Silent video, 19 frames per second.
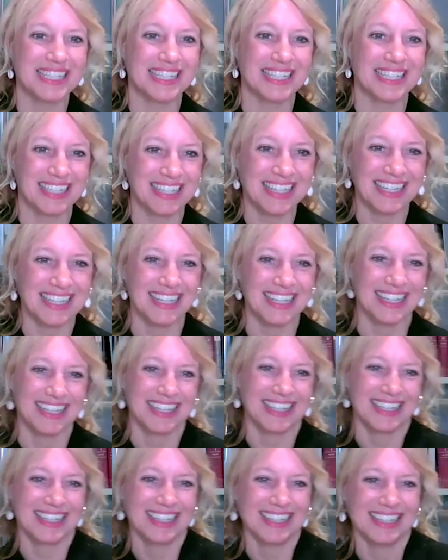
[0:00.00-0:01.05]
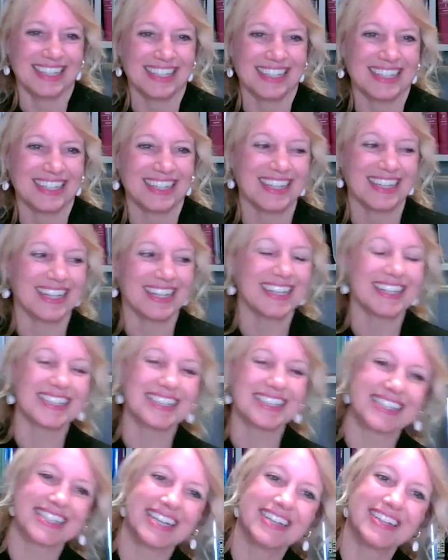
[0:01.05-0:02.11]
Painted it.
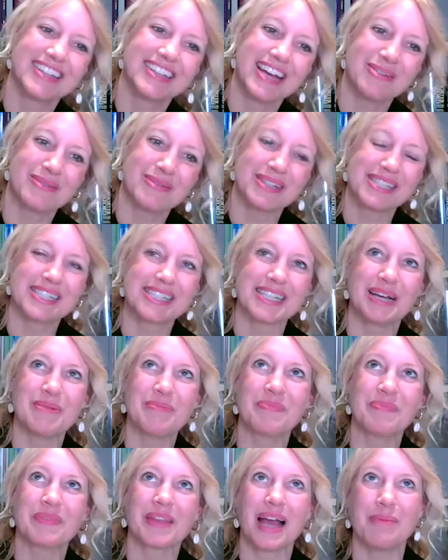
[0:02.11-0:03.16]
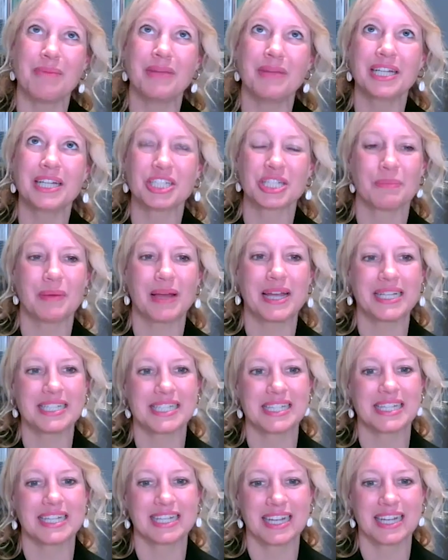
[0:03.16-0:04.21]
So there was miniature
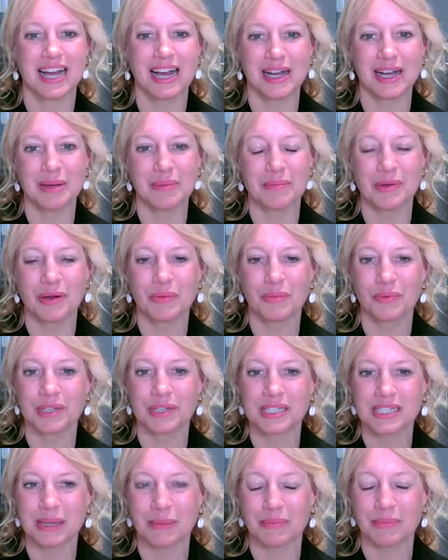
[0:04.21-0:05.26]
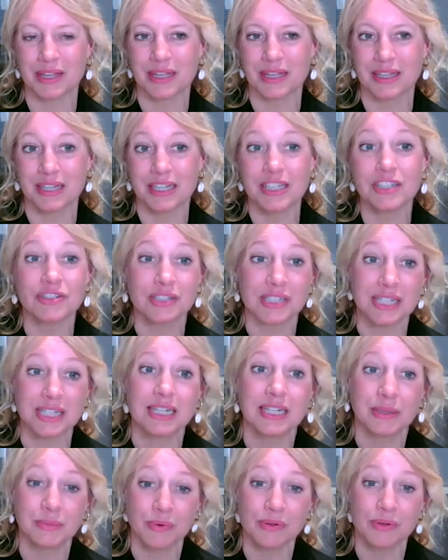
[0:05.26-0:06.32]
painting was something that
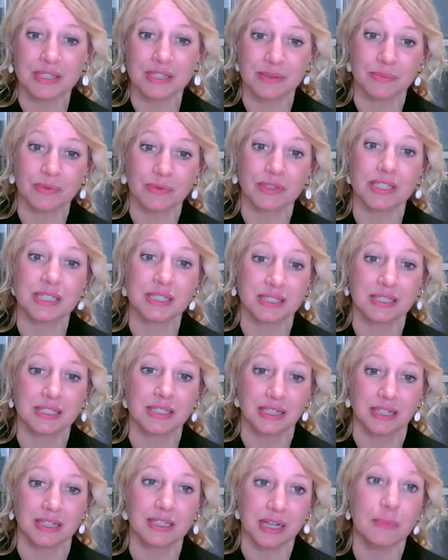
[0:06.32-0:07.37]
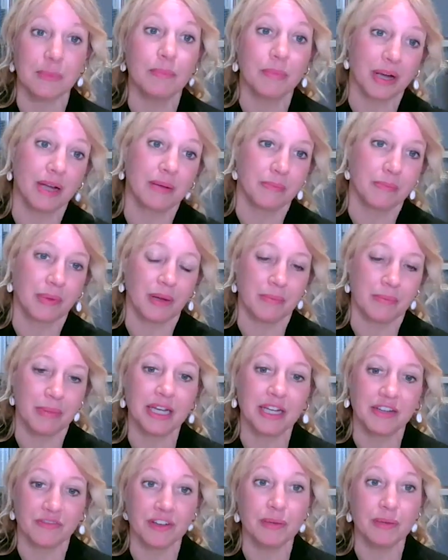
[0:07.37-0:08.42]
interestingly was done by
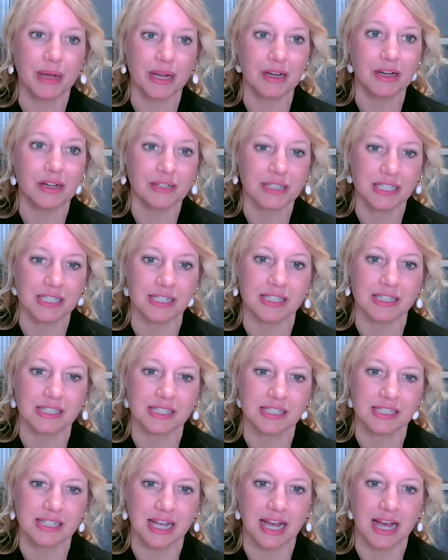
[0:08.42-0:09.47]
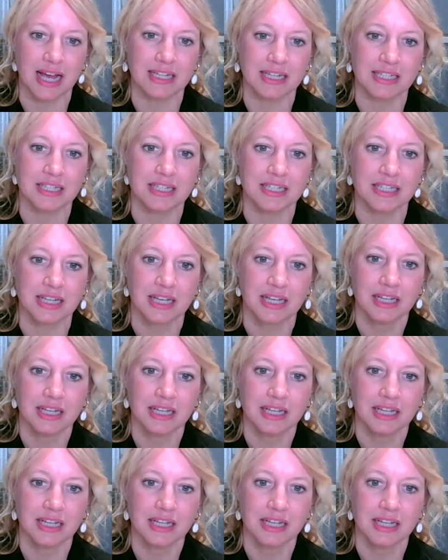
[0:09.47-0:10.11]
many female artists, and